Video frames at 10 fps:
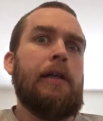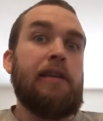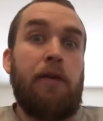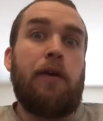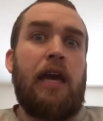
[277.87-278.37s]

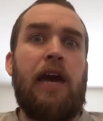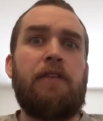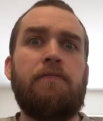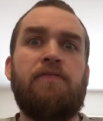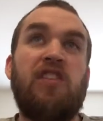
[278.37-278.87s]
Then we have
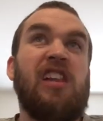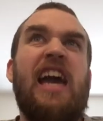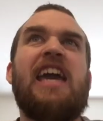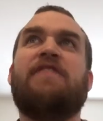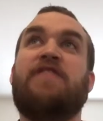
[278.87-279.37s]
him
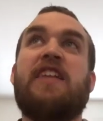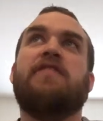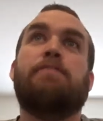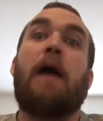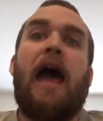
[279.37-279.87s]
fillet
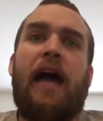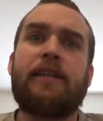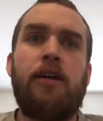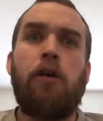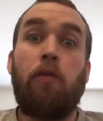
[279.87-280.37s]
Finn's
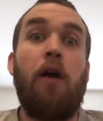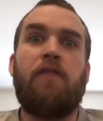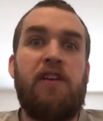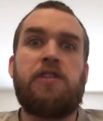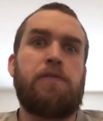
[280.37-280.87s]
back while
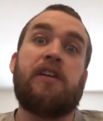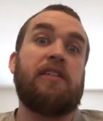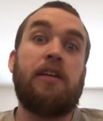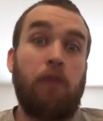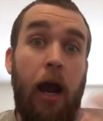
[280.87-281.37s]
Finn's
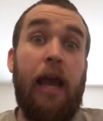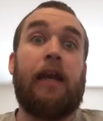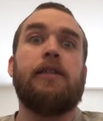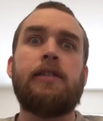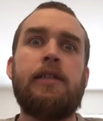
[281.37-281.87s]
protecting Rey.
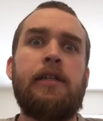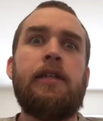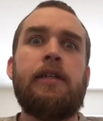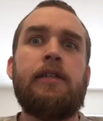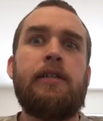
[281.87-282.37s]

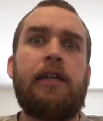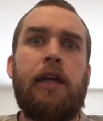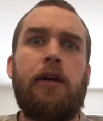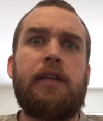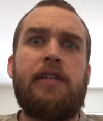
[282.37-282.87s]

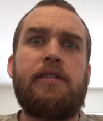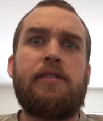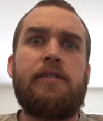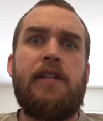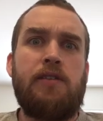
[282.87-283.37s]

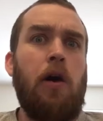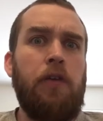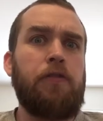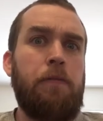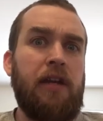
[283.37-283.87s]
That's
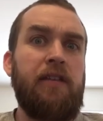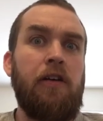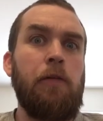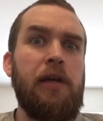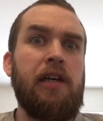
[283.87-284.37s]
also a big
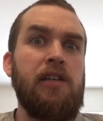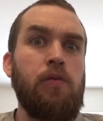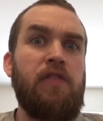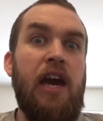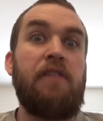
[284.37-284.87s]
deal because
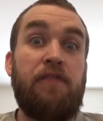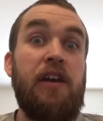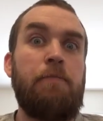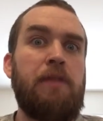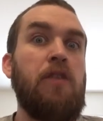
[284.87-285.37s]
we've had
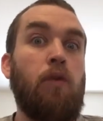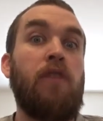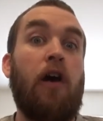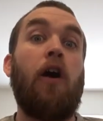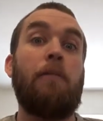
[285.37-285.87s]
Finn being one
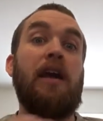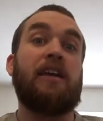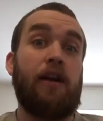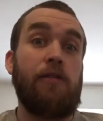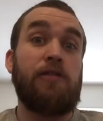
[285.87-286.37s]
of our main
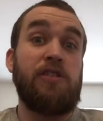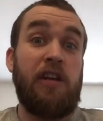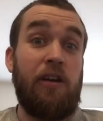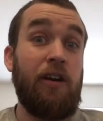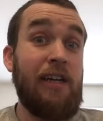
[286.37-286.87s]
characters
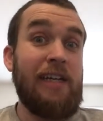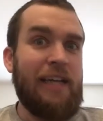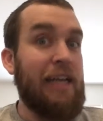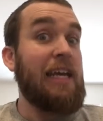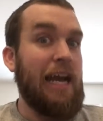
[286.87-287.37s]
here,
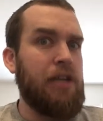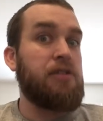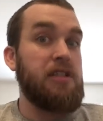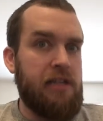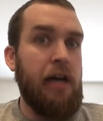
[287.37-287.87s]
and he
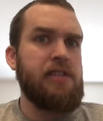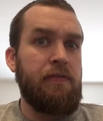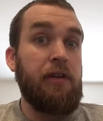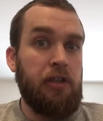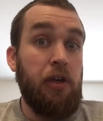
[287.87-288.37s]
actually does have
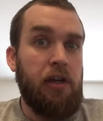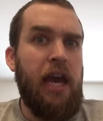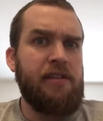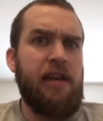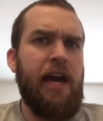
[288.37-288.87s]
a good
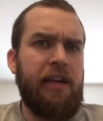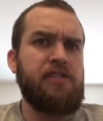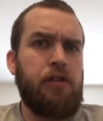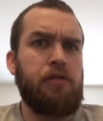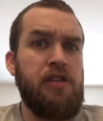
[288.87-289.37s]

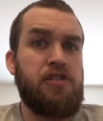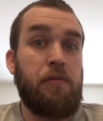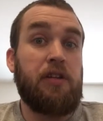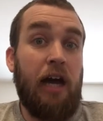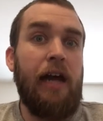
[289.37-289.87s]
antagonistic relationship
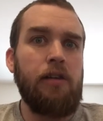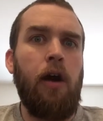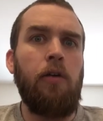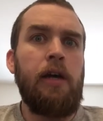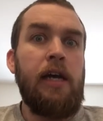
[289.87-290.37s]
with
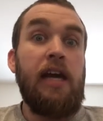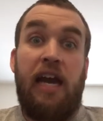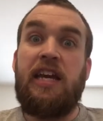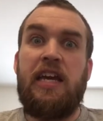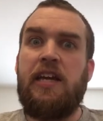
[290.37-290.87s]
Kylo,
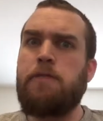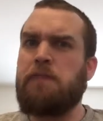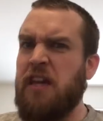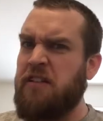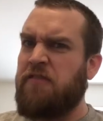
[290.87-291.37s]
and he is
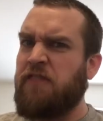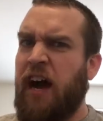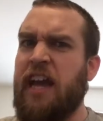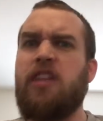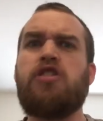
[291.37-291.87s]
being
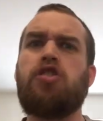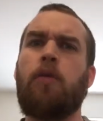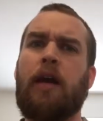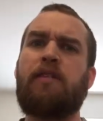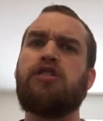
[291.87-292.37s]
defiant and
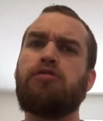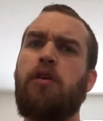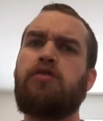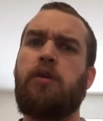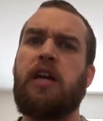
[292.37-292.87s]
showing how he's
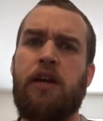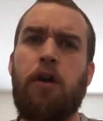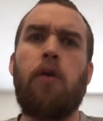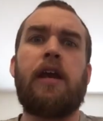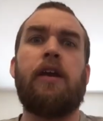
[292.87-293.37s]
grown to a
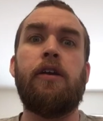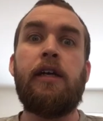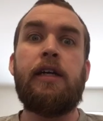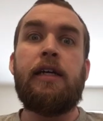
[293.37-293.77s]
hero here,